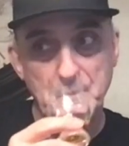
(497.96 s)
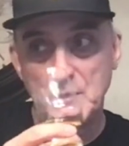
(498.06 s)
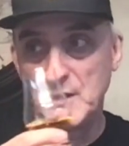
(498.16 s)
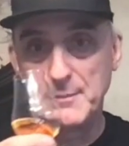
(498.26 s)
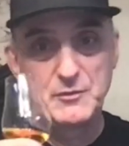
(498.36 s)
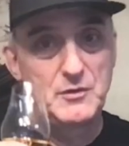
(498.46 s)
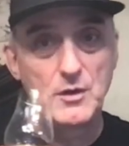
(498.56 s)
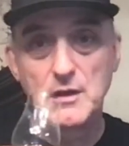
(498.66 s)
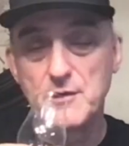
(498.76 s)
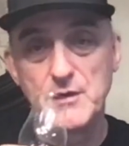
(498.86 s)
Yep, still
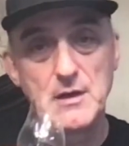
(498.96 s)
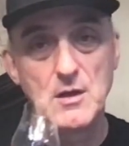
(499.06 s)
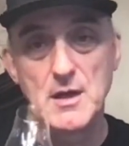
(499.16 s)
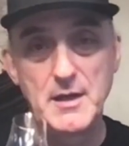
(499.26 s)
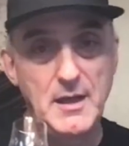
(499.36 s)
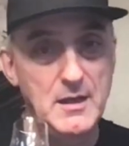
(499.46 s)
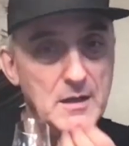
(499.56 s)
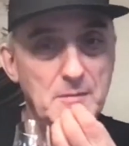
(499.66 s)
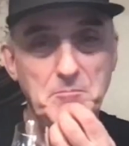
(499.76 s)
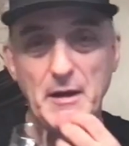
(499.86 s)
get the vanilla honey,
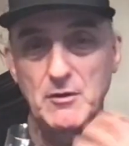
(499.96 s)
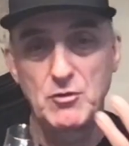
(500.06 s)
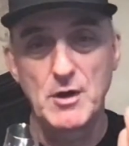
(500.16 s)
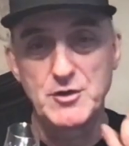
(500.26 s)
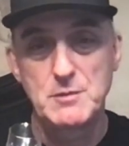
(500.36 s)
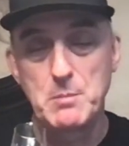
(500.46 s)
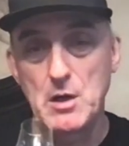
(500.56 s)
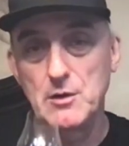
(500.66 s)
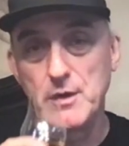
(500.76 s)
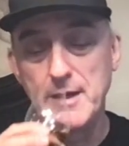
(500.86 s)
that crushed
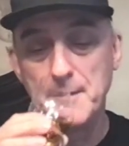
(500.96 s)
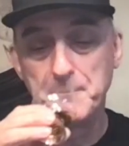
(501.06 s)
barley.